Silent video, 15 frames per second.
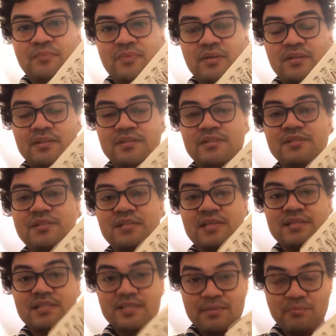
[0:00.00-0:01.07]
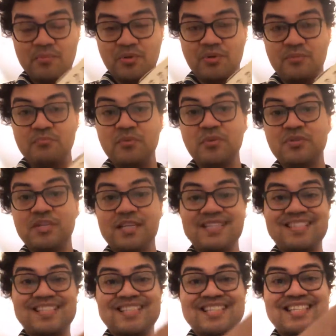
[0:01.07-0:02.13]
This is a symbol. Music
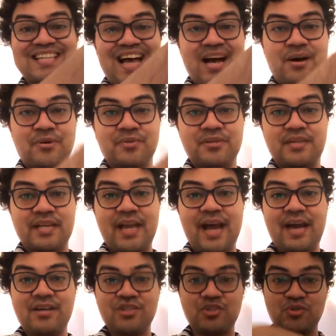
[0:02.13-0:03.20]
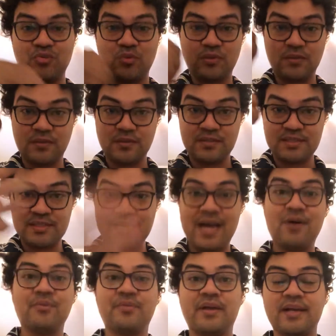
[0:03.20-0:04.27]
is the sound, the actual
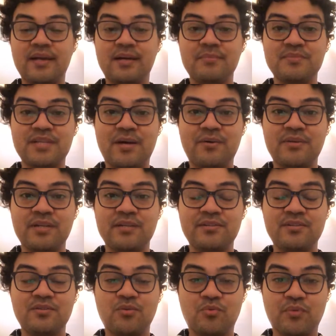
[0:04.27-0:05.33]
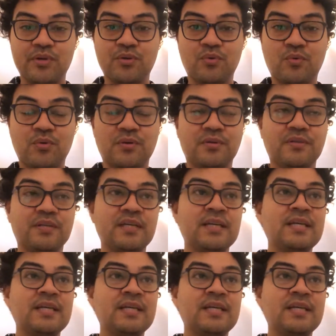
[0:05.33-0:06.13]
sound that comes out in the real world.